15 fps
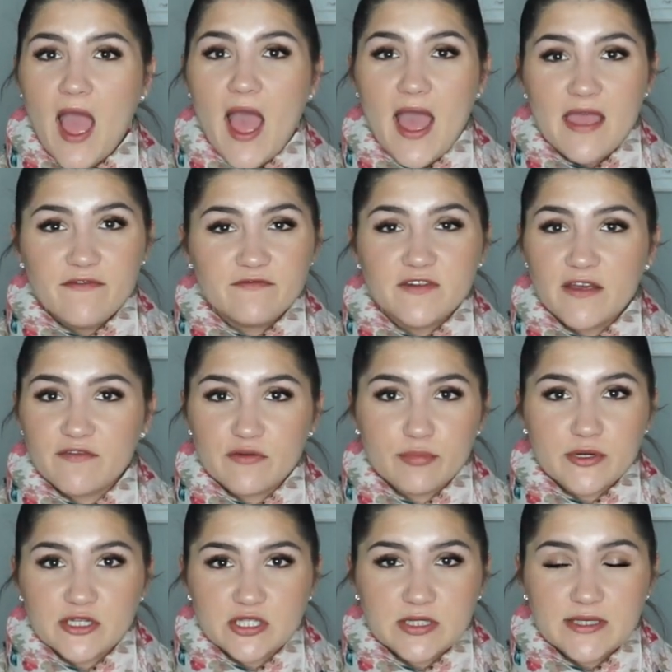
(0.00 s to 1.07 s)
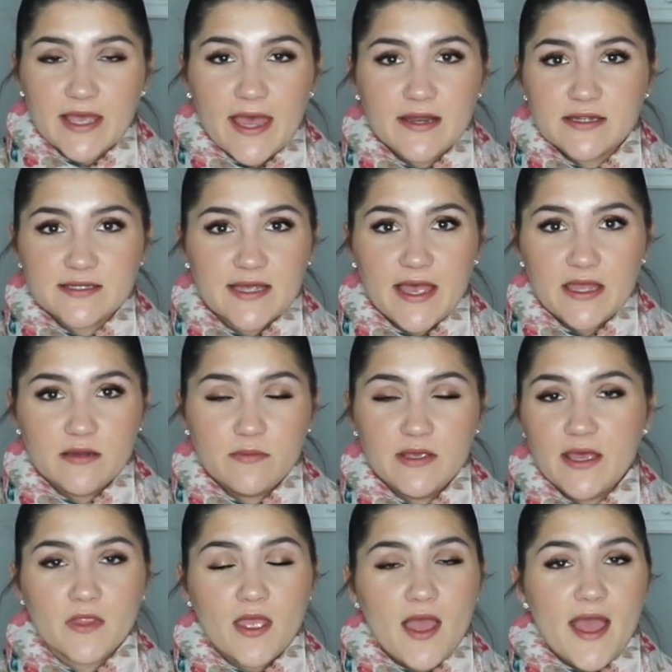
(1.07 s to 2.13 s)
I've never personally had it die on
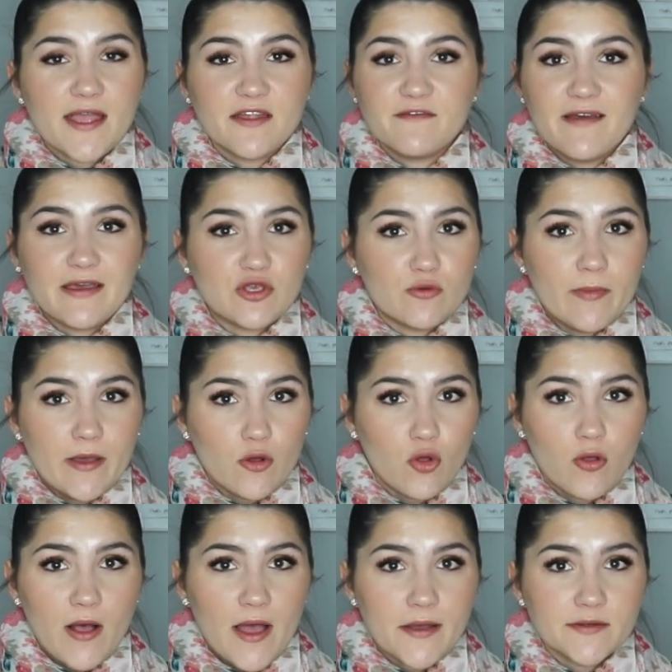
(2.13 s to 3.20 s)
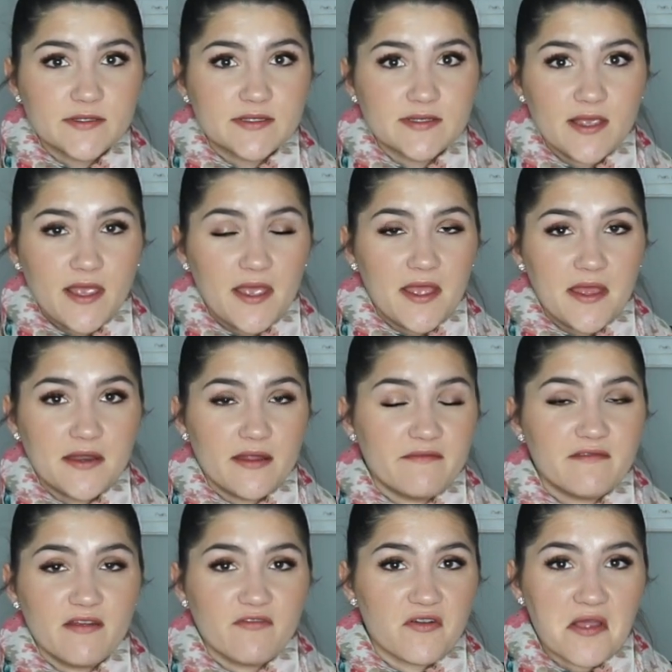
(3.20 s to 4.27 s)
me. I can vacuum my whole house, and
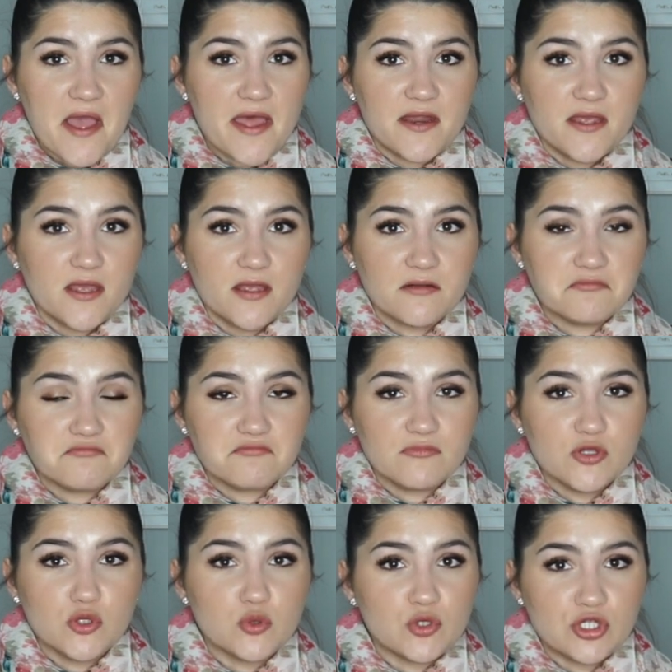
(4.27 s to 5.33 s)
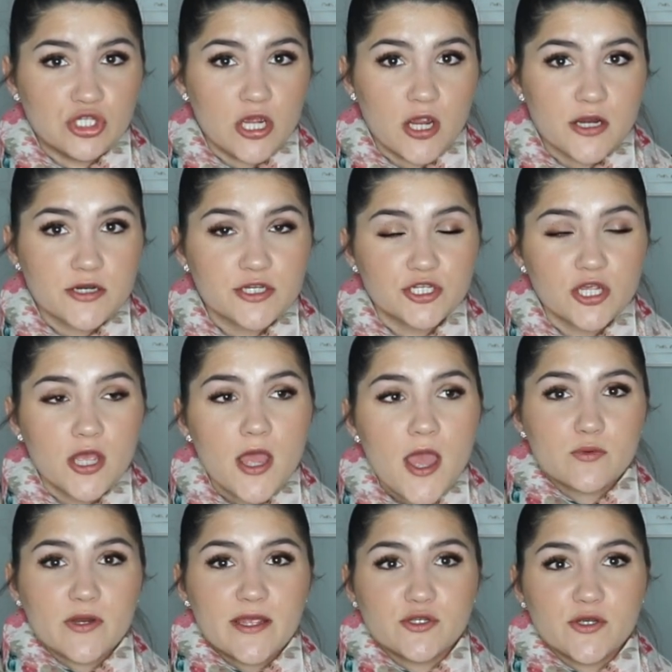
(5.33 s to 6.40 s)
I've never had it lose charge.
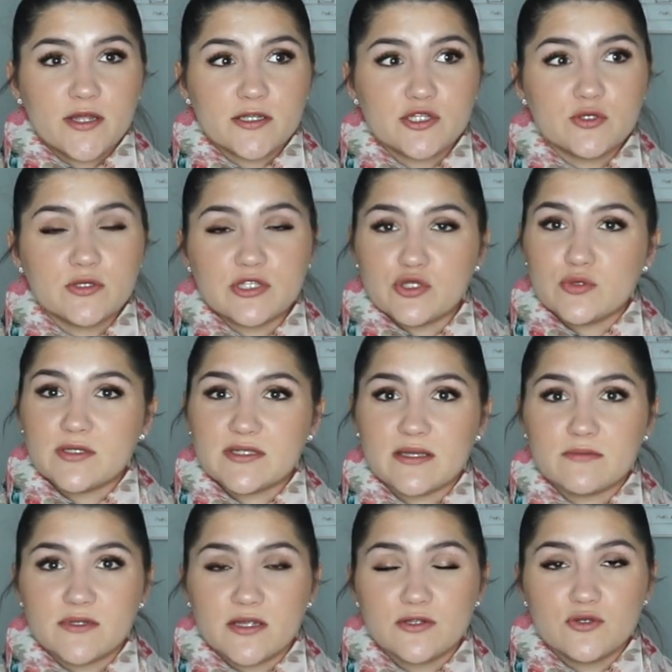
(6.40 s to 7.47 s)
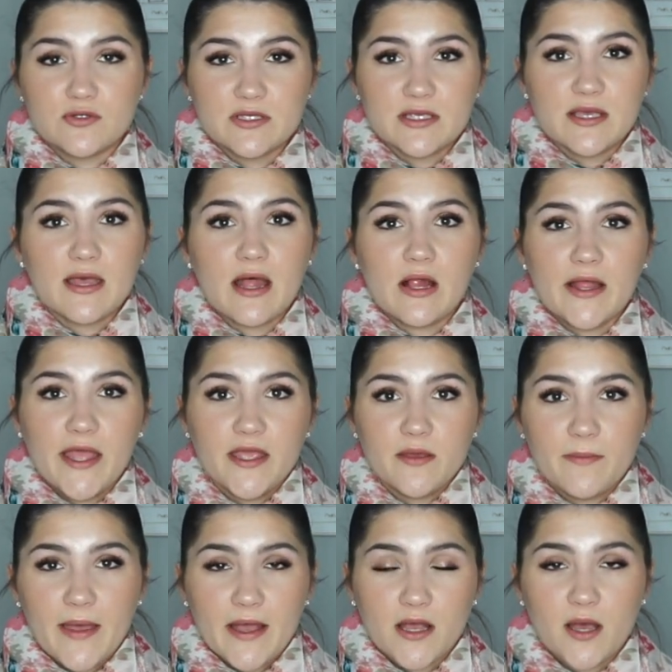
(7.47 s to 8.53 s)
And what I try to do as soon as I'm done using it, I'll hang
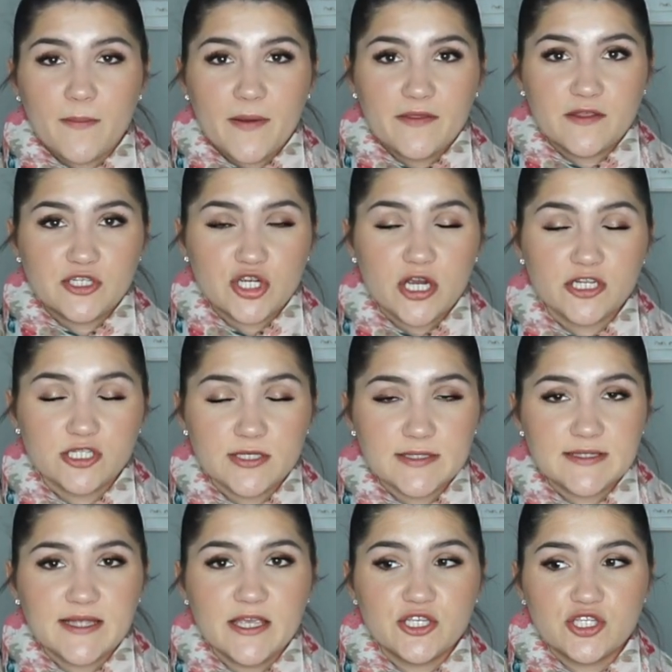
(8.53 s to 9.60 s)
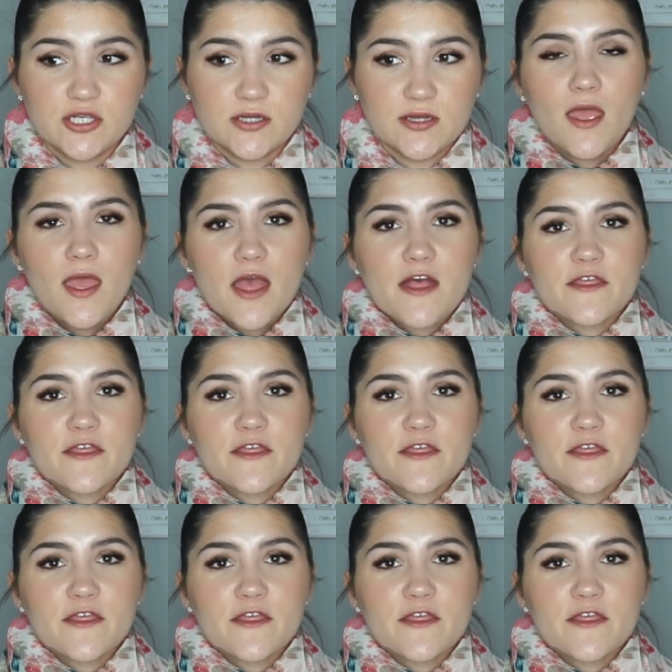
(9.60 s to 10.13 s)
it back up on the charging station.